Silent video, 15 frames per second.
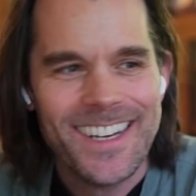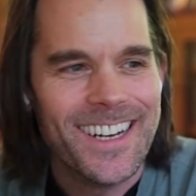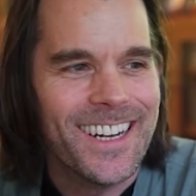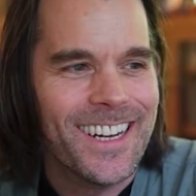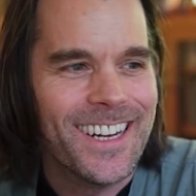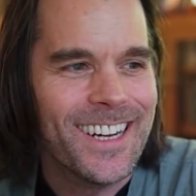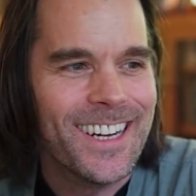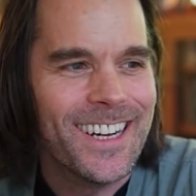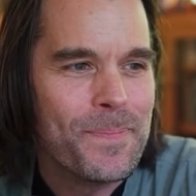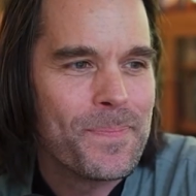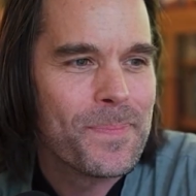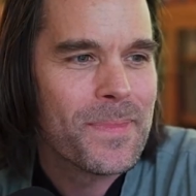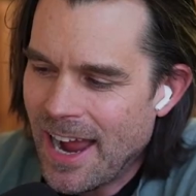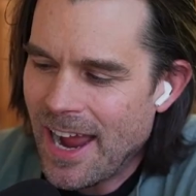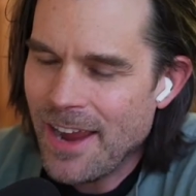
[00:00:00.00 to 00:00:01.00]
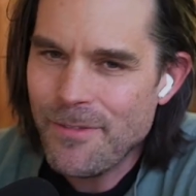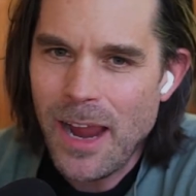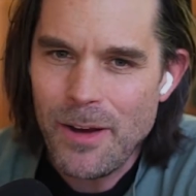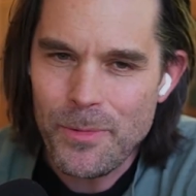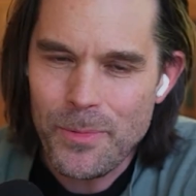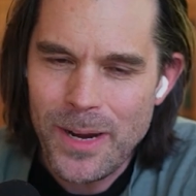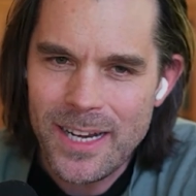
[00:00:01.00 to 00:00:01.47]

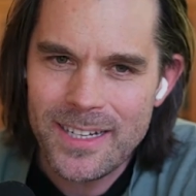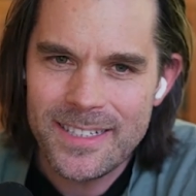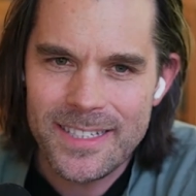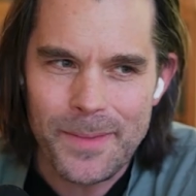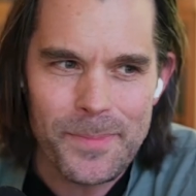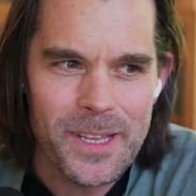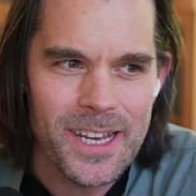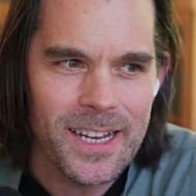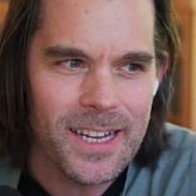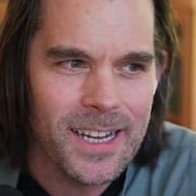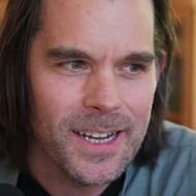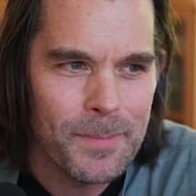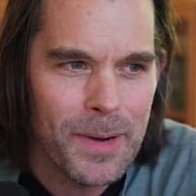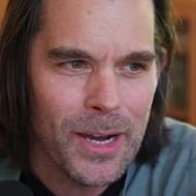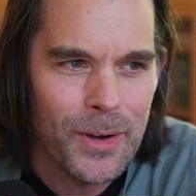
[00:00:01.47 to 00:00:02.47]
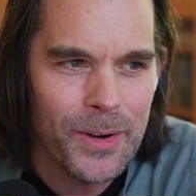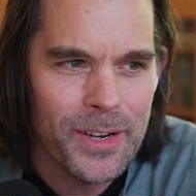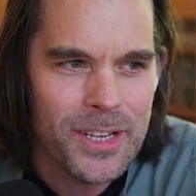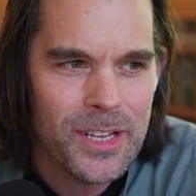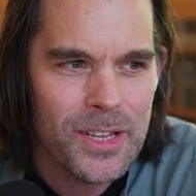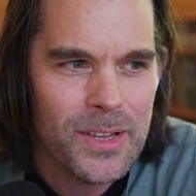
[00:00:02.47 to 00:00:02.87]
I read something about,